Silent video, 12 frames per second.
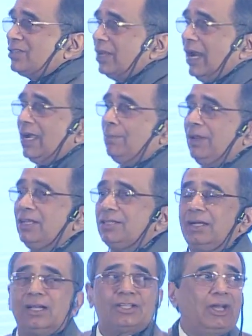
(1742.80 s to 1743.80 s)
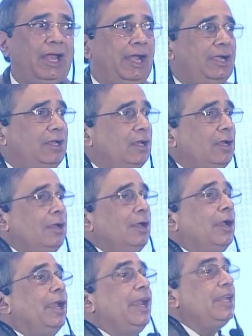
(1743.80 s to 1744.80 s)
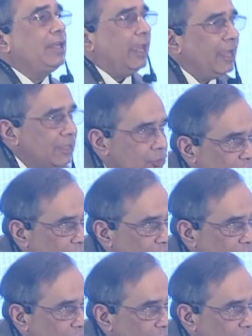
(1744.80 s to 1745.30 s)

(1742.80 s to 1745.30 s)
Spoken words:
side, please understand, in case